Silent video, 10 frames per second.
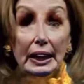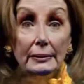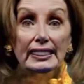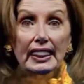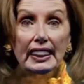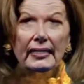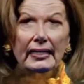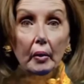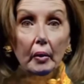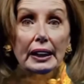those
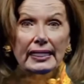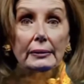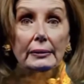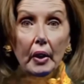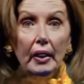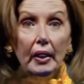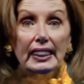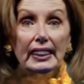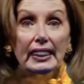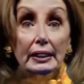Trump supporters
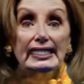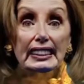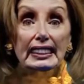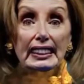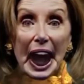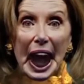in line.